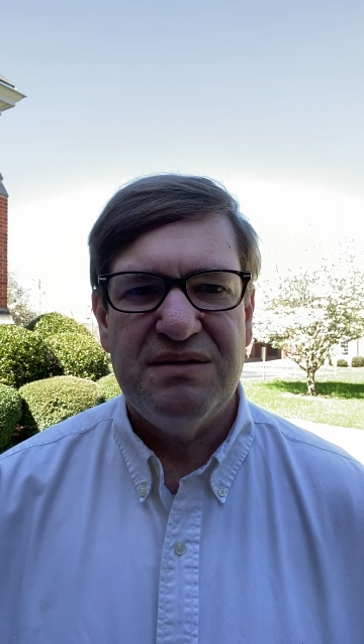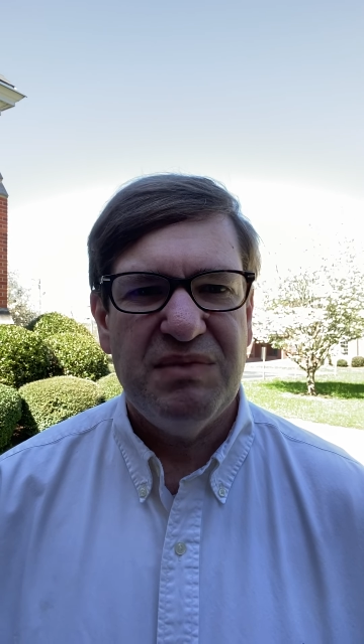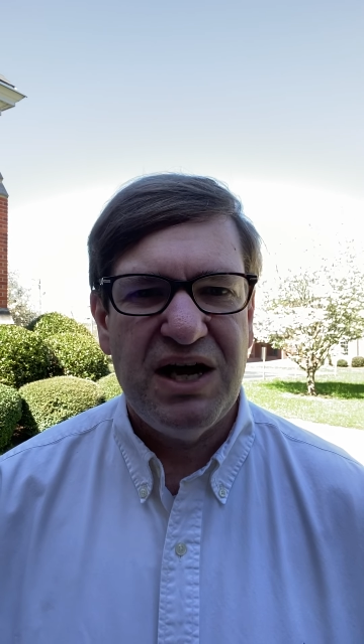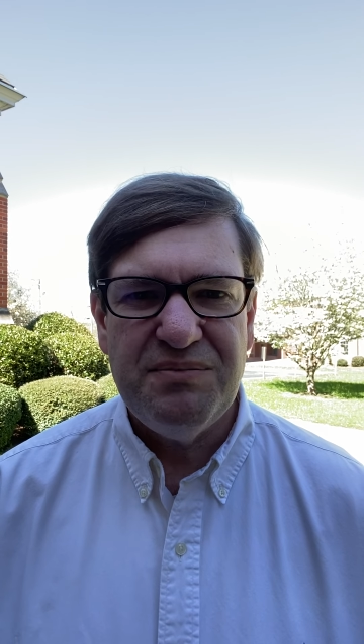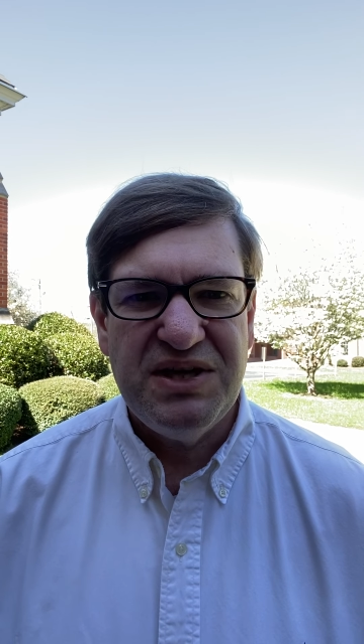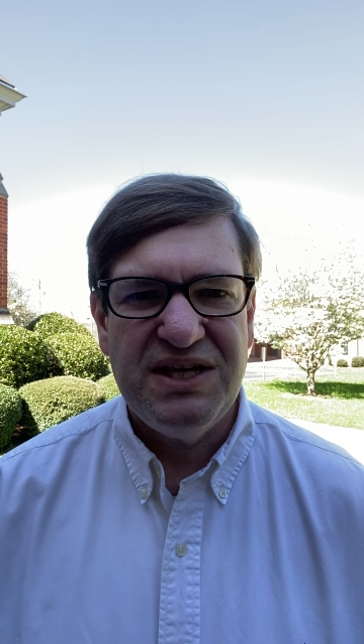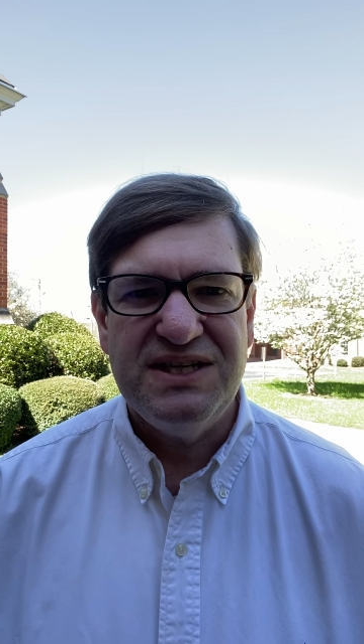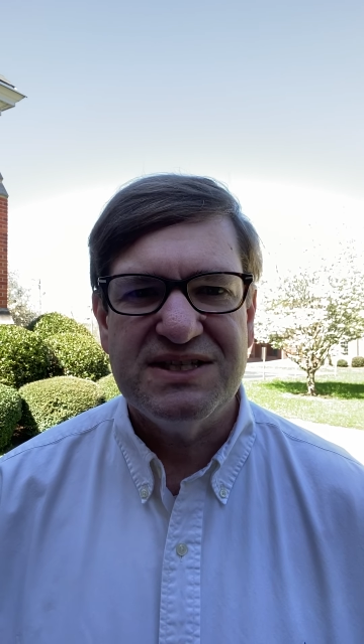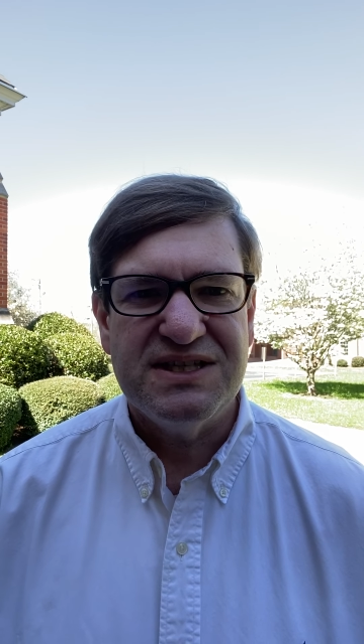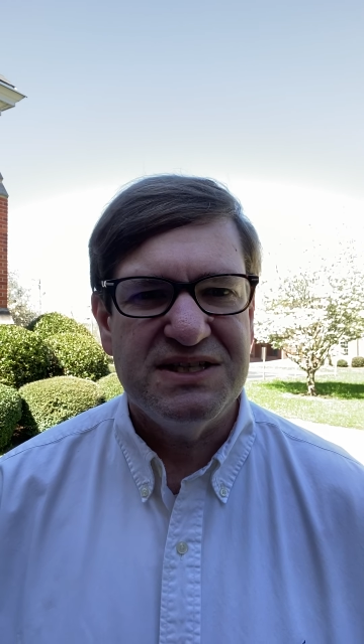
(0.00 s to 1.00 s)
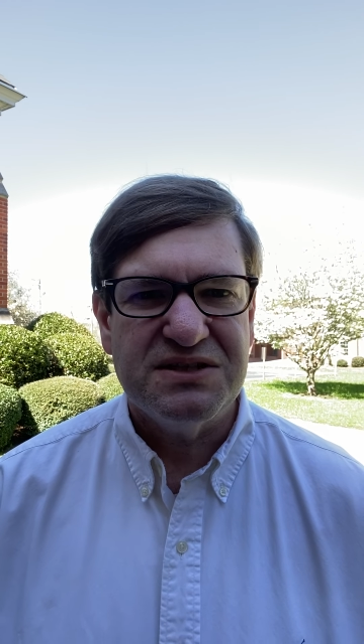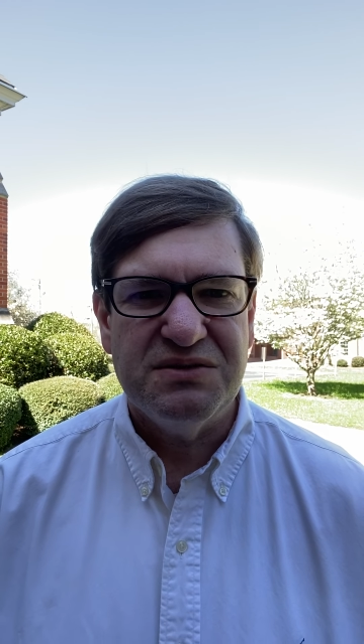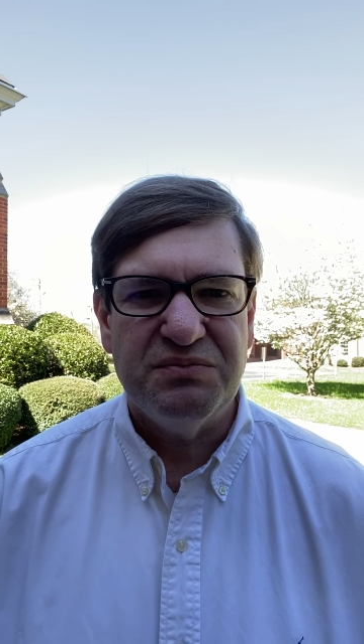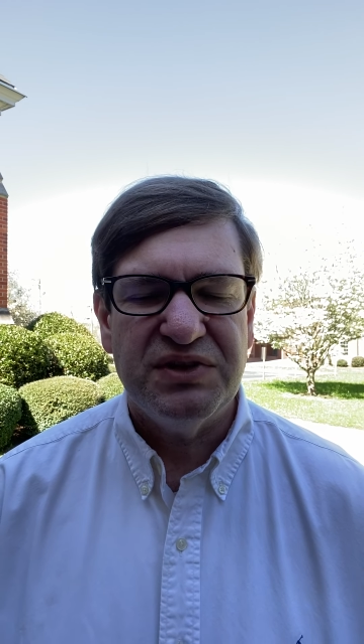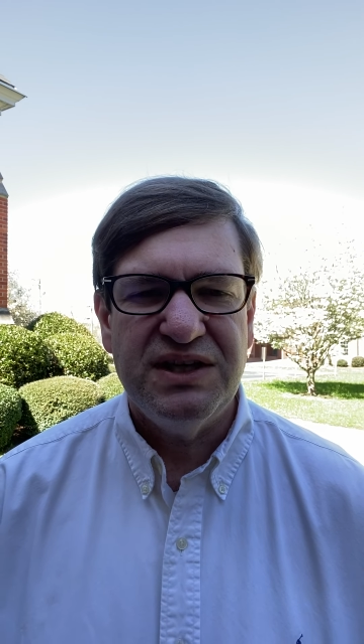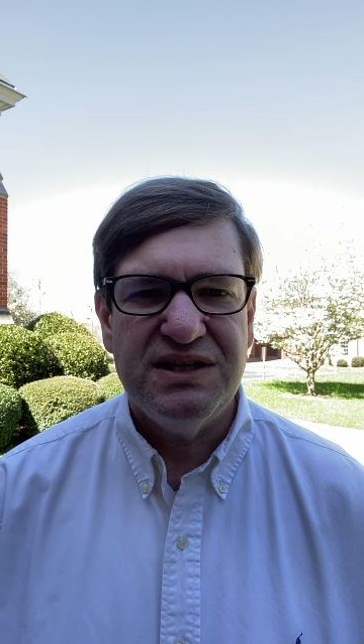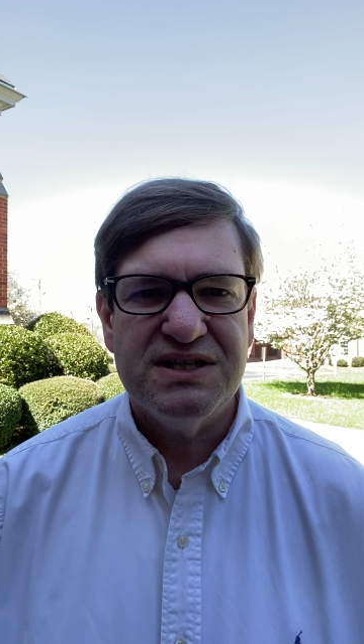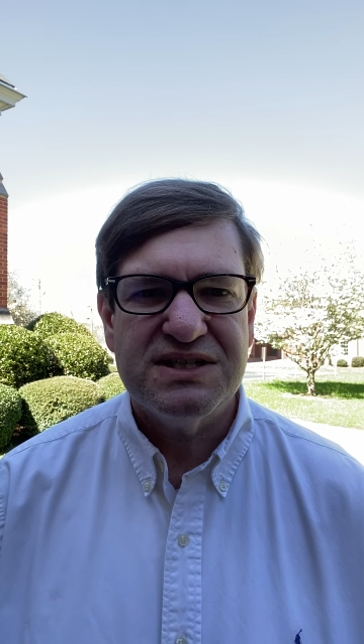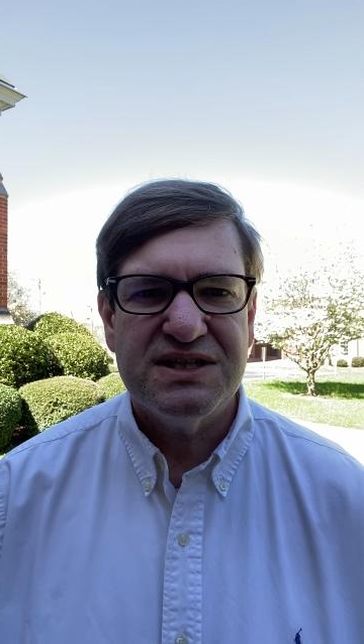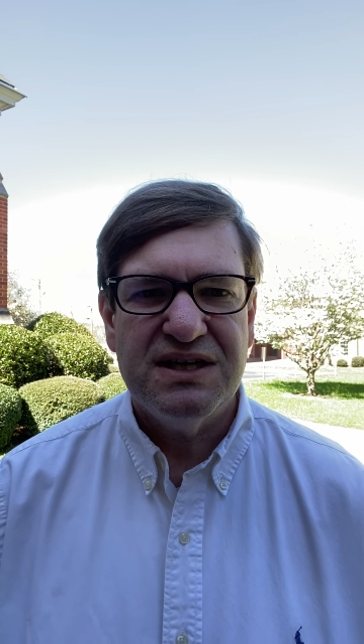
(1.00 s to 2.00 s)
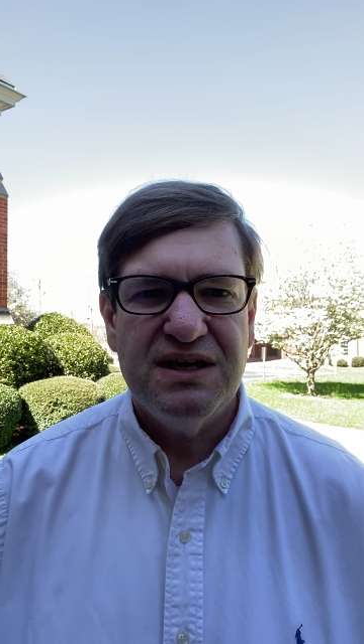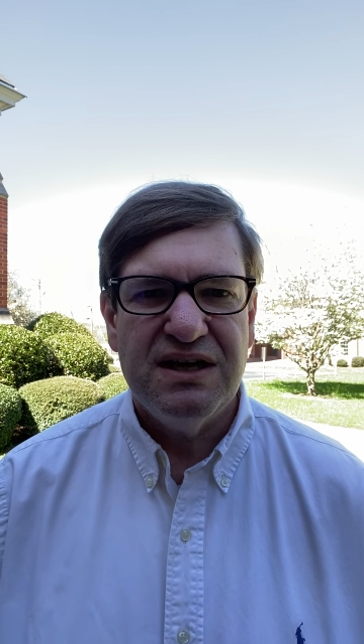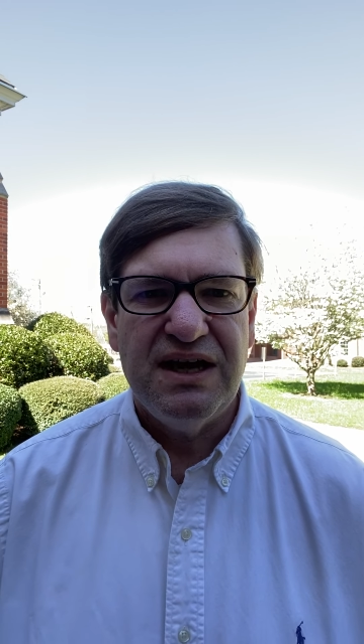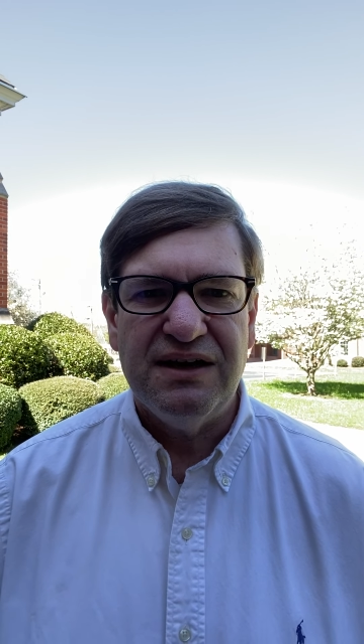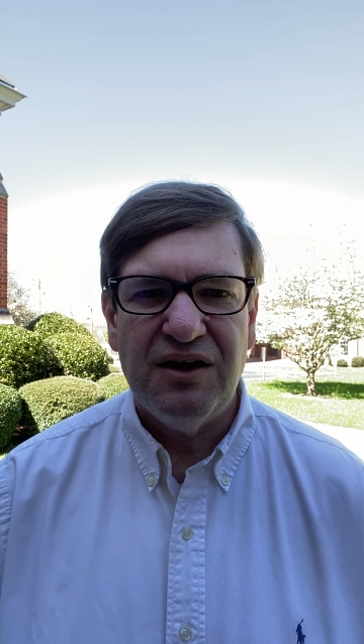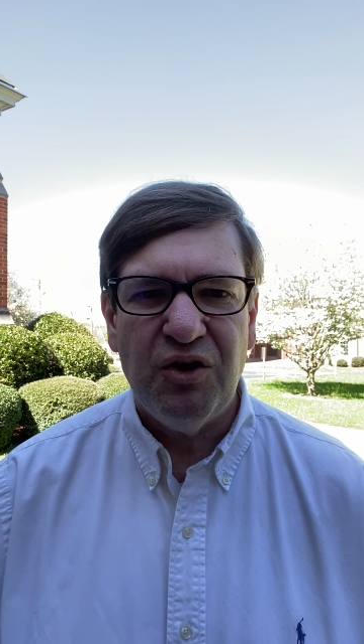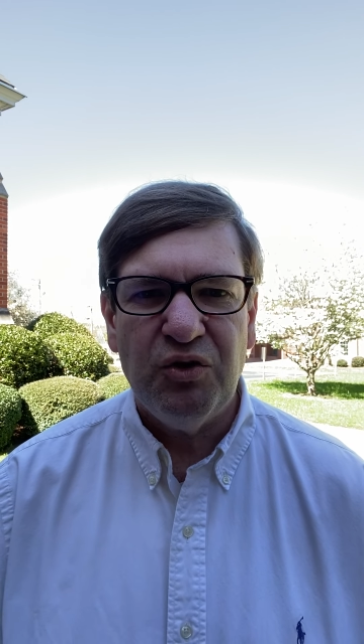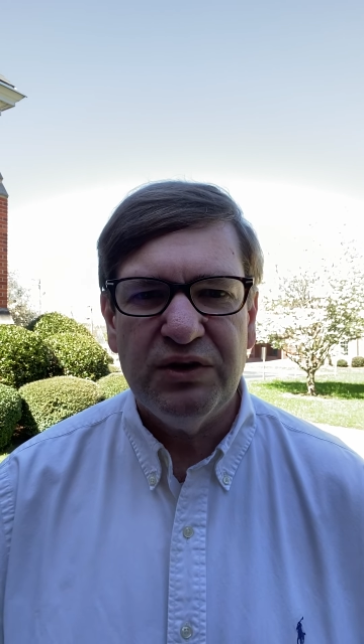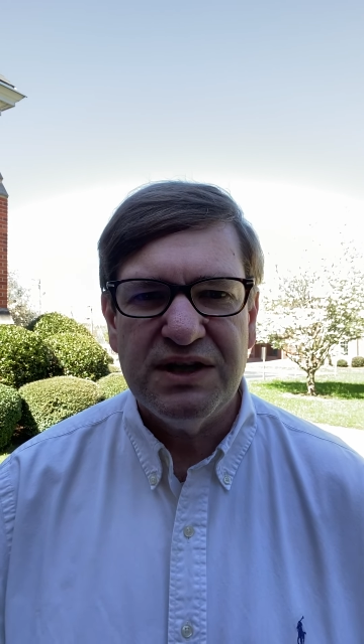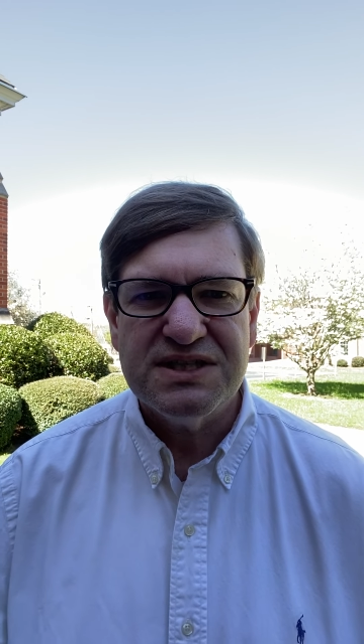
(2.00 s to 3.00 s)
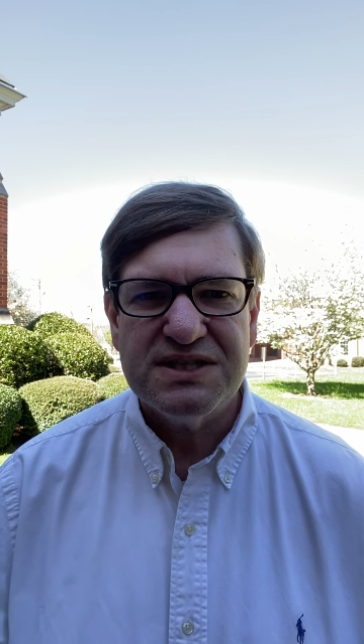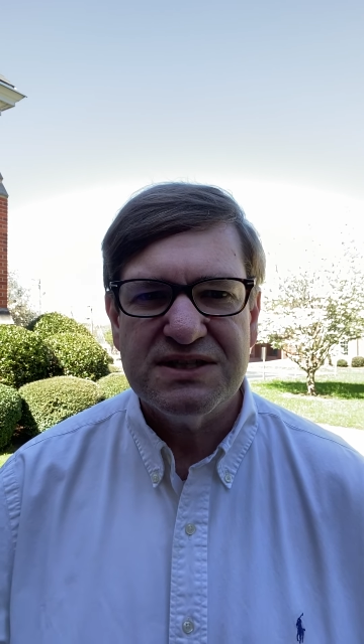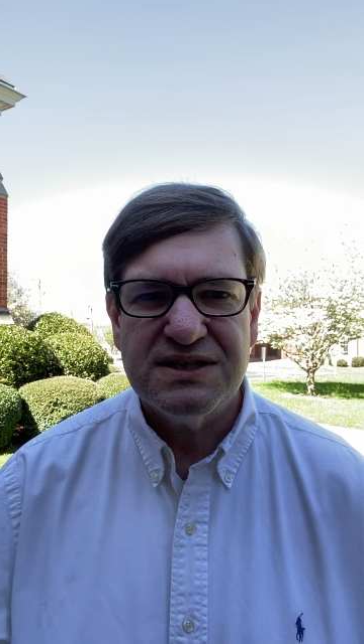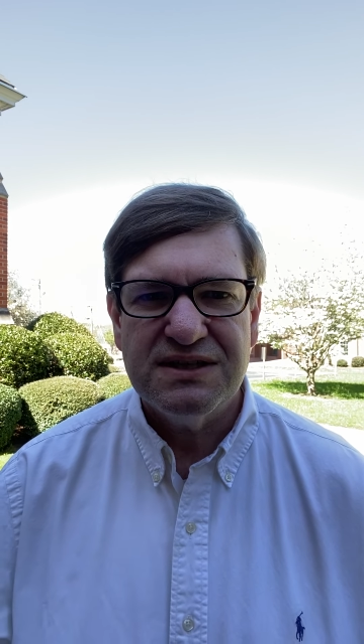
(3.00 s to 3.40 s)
My peace is completeness and wholeness